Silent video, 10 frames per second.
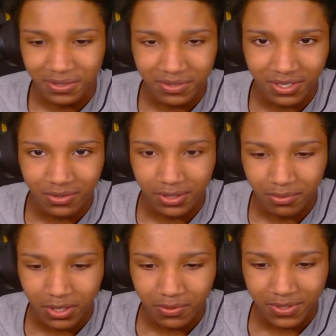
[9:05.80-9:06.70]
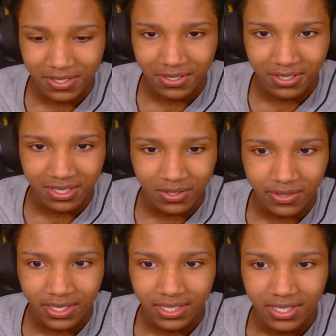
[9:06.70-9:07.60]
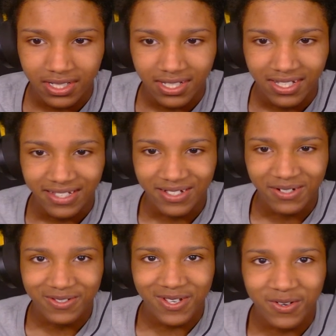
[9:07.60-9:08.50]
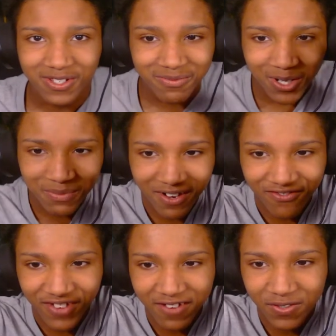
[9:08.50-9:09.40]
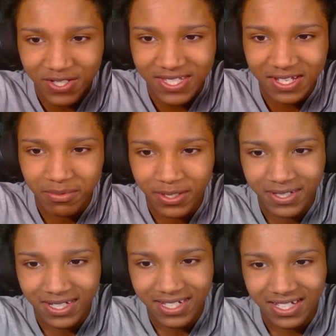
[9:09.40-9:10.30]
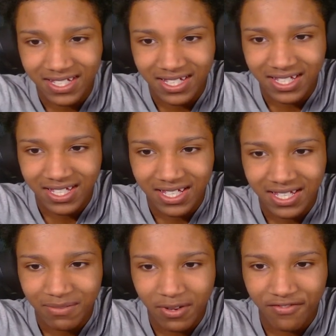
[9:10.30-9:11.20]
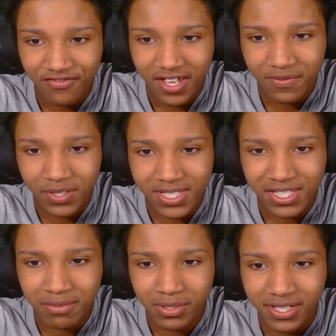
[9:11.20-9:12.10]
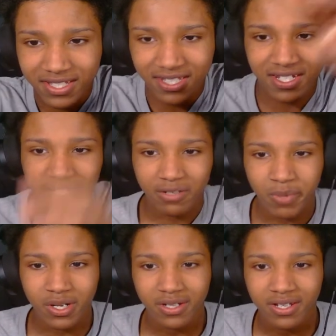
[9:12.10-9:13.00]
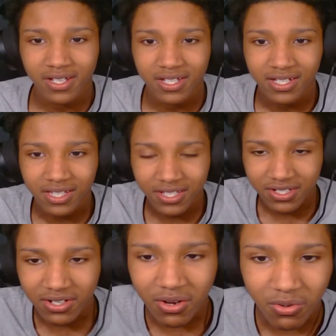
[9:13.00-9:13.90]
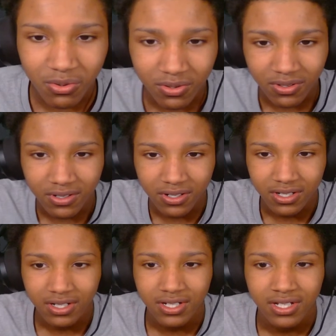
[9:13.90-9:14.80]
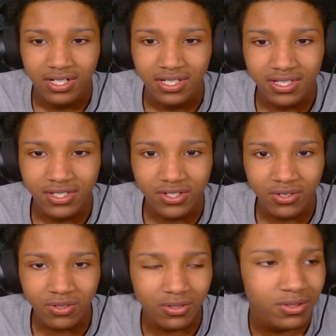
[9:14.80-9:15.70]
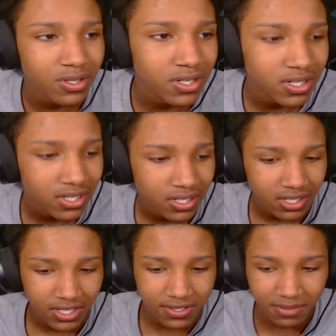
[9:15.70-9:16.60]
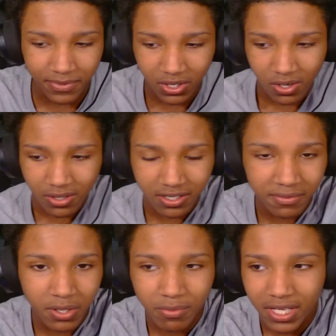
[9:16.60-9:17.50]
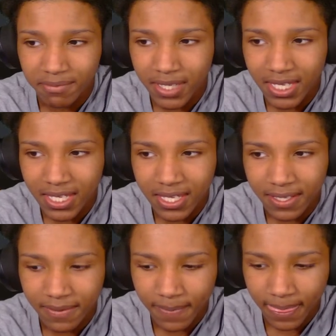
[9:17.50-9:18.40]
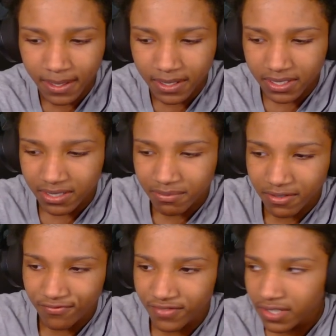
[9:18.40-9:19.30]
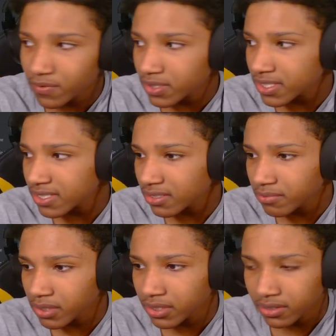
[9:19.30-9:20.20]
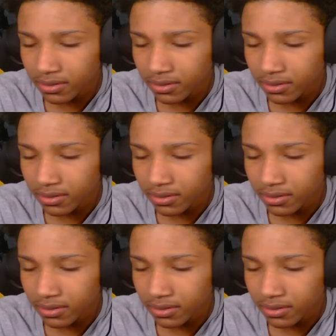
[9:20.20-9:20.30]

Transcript: Tony, bro? What's good, Tony? Yo, Tony, bro, my favorite sibling. My favorite sibling is in here, bro. Let's go. Yes, sir. That's what I'm talking about, baby. My favorite sibling.